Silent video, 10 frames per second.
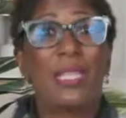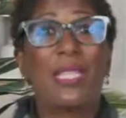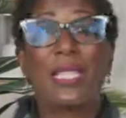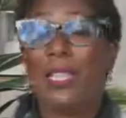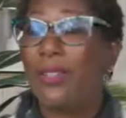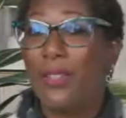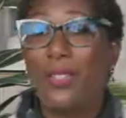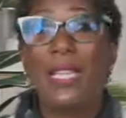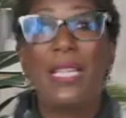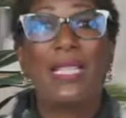
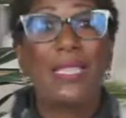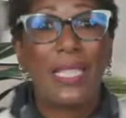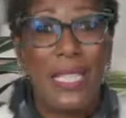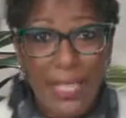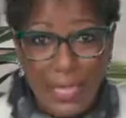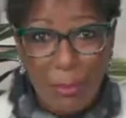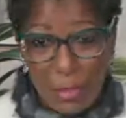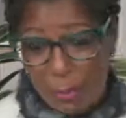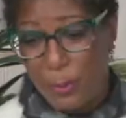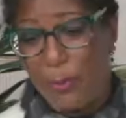still killing
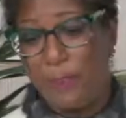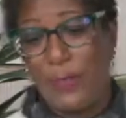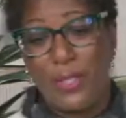people.